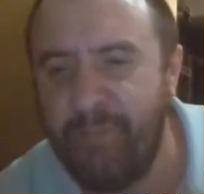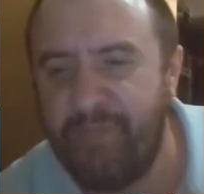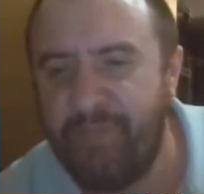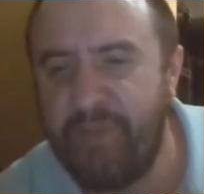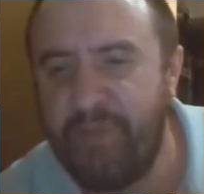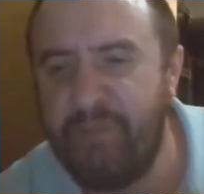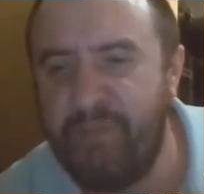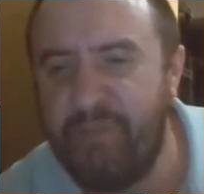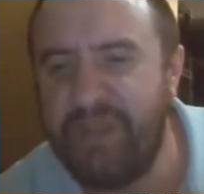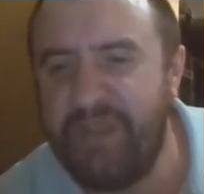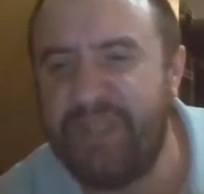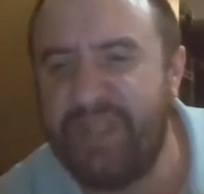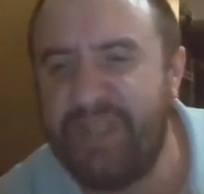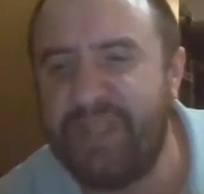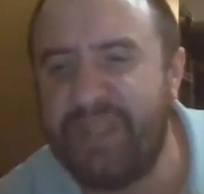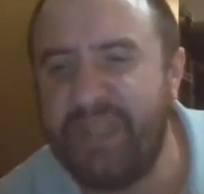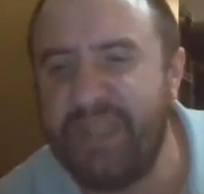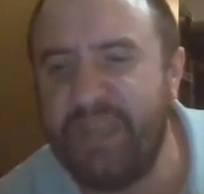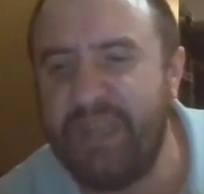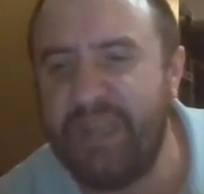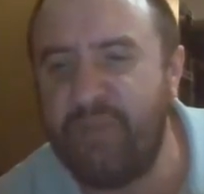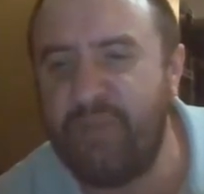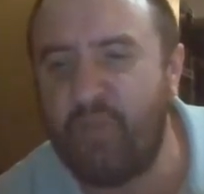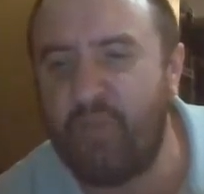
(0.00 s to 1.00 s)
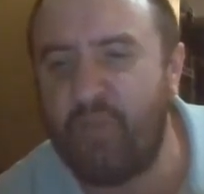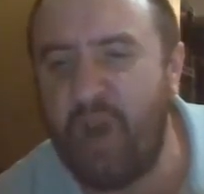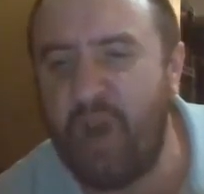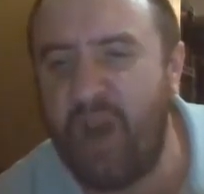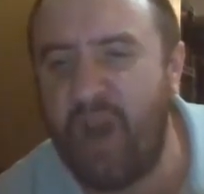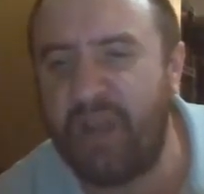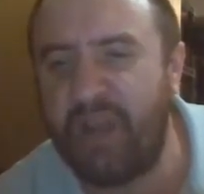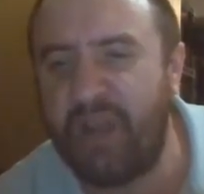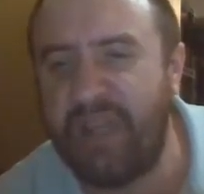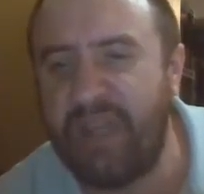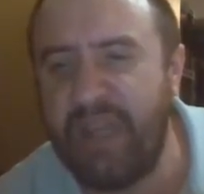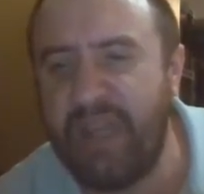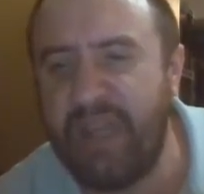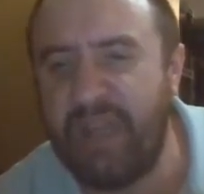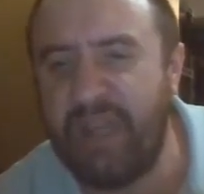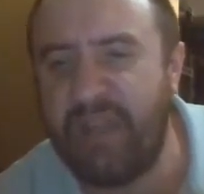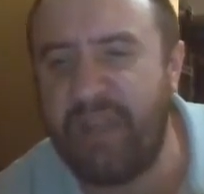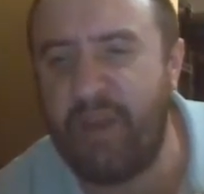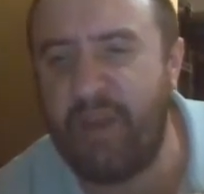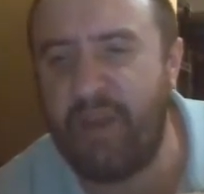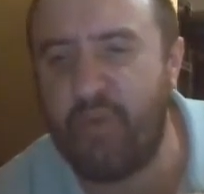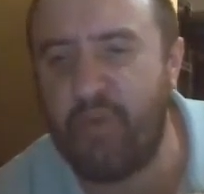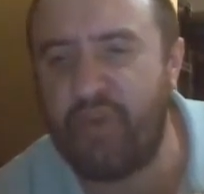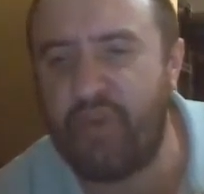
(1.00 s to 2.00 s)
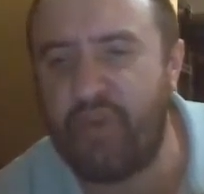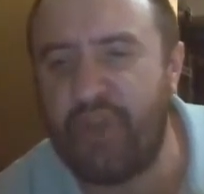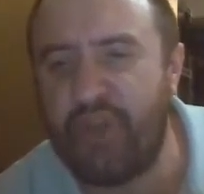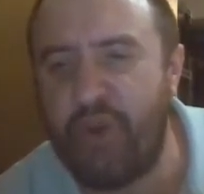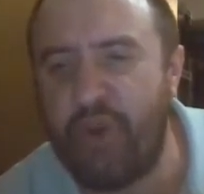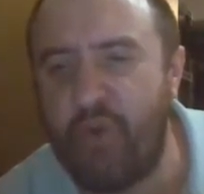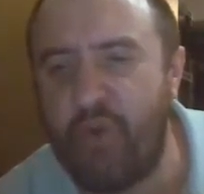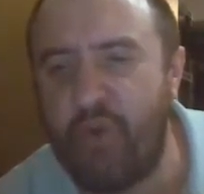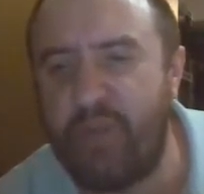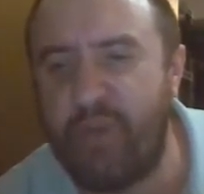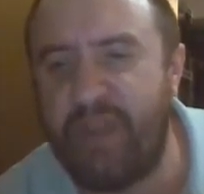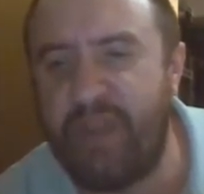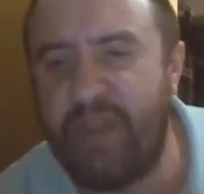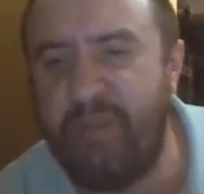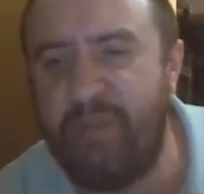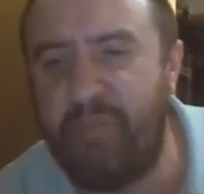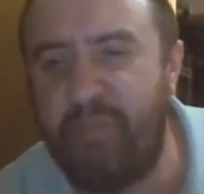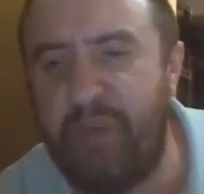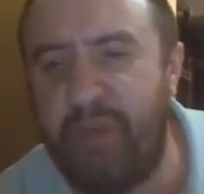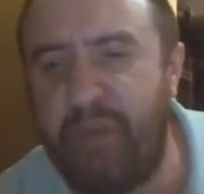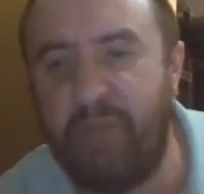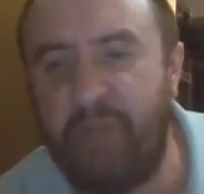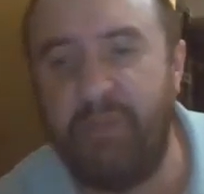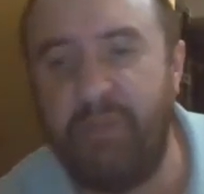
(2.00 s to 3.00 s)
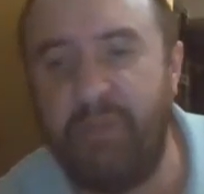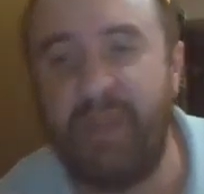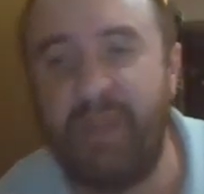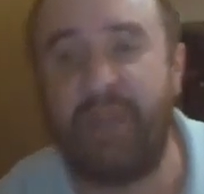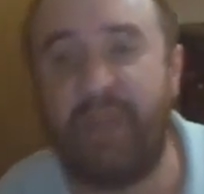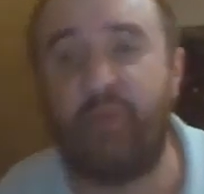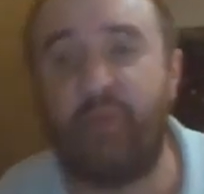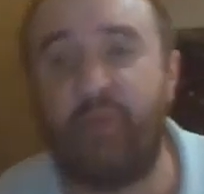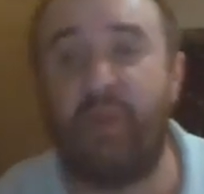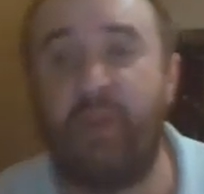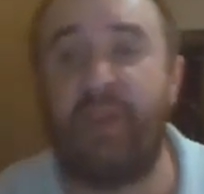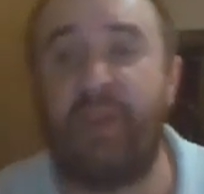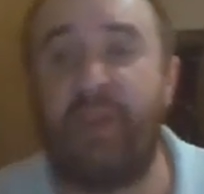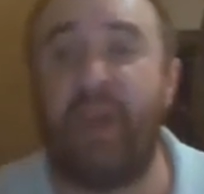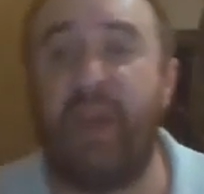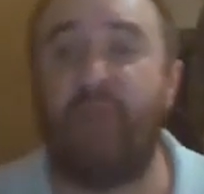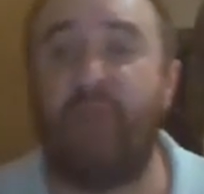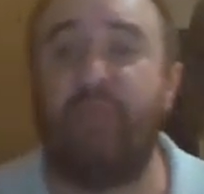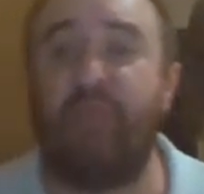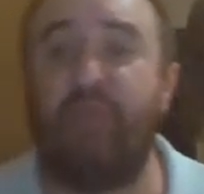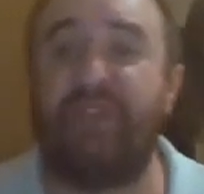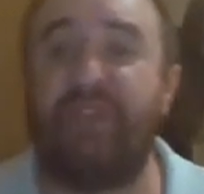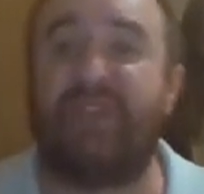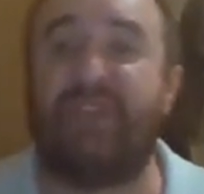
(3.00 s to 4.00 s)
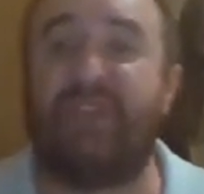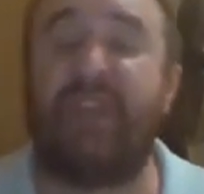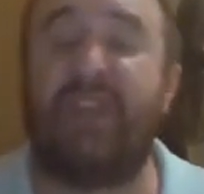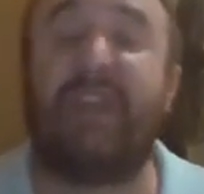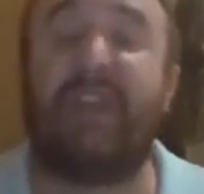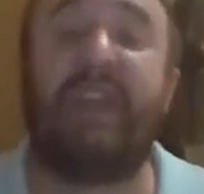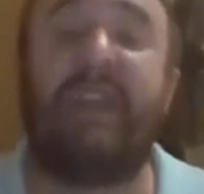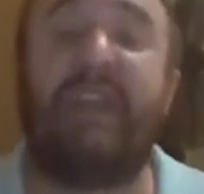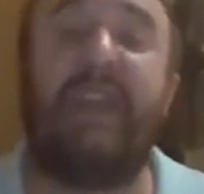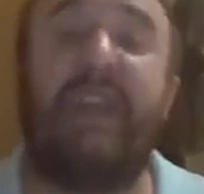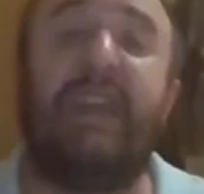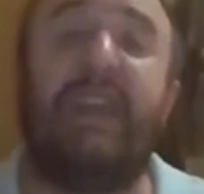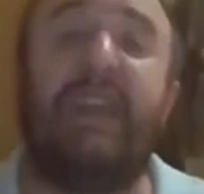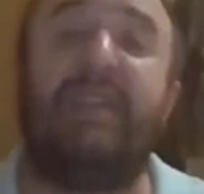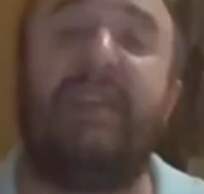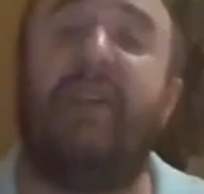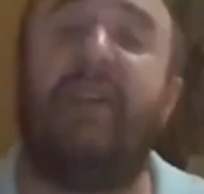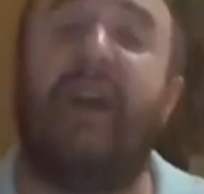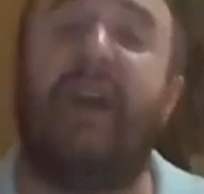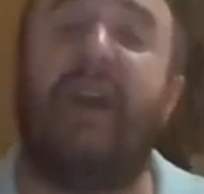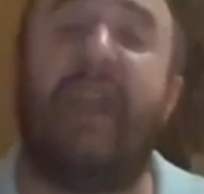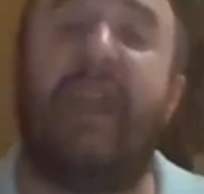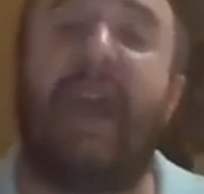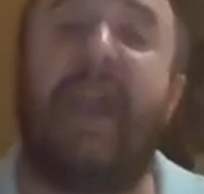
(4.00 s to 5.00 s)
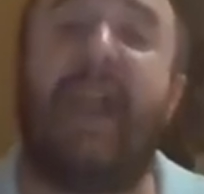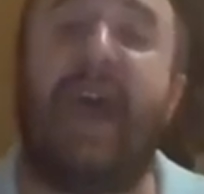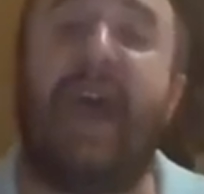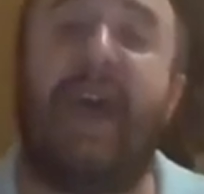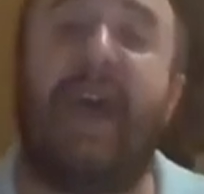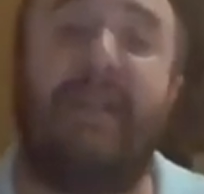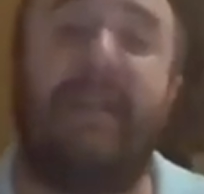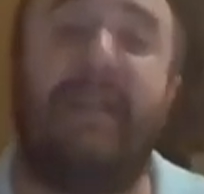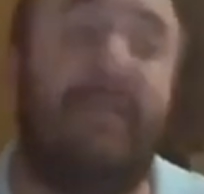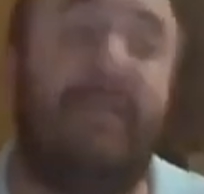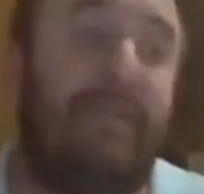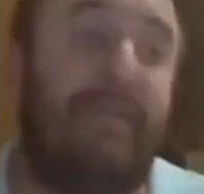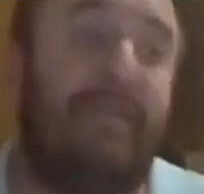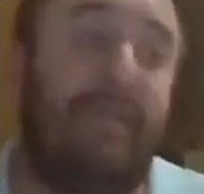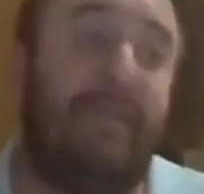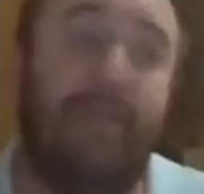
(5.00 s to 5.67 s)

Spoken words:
to be seen rocking their shirt in public. When I was a kid, I had,